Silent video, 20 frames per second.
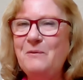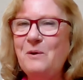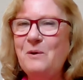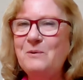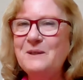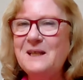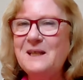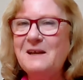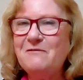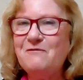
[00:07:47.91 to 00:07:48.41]
What
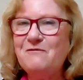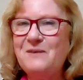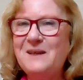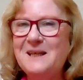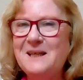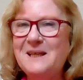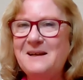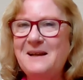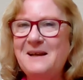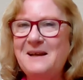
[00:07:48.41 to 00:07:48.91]
would that
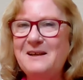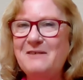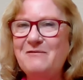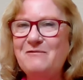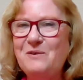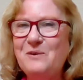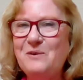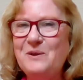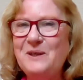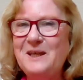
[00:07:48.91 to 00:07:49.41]
feel like
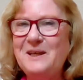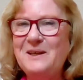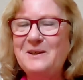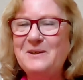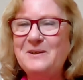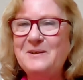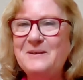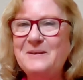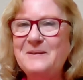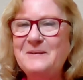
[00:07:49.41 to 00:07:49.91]
for you?